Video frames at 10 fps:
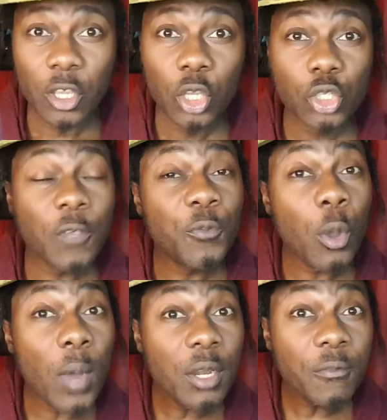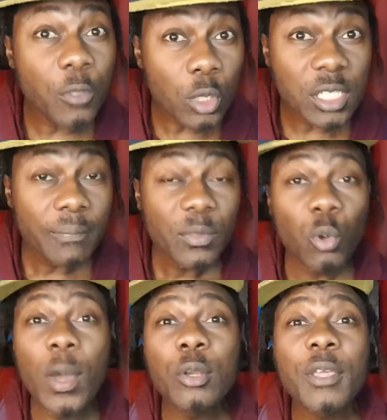So if you're one of those
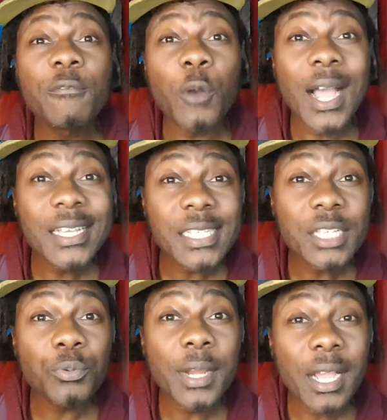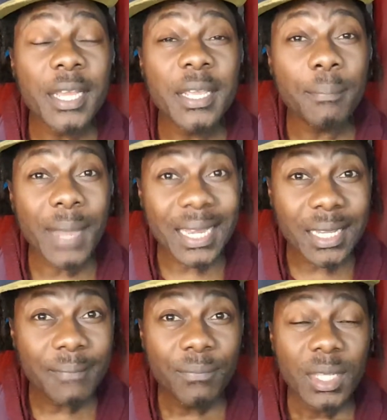who are looking for answers regarding
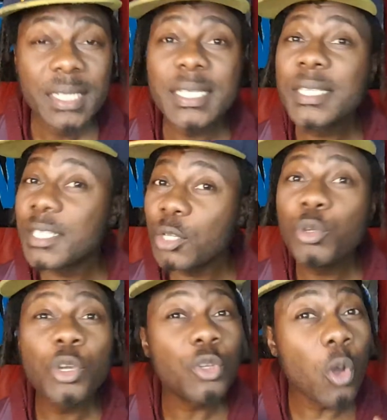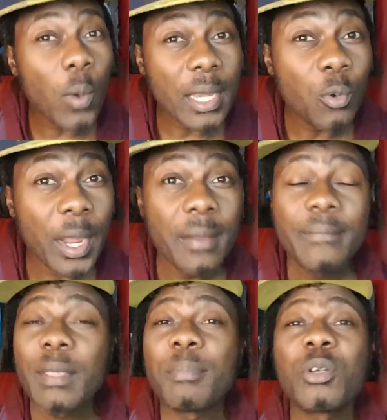money, sit still, don't go anywhere,
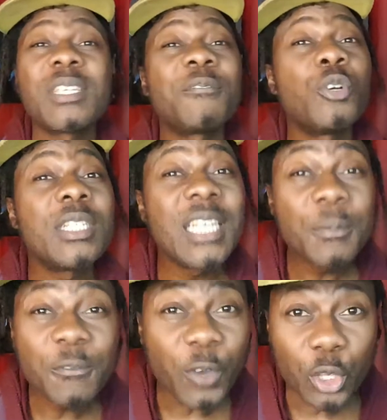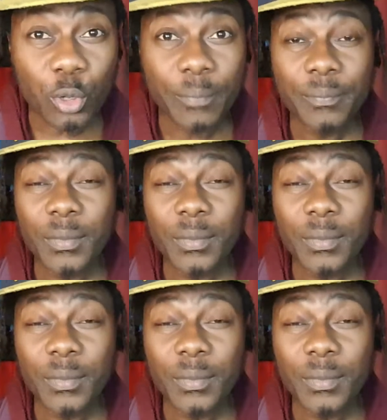because I've got tips for you.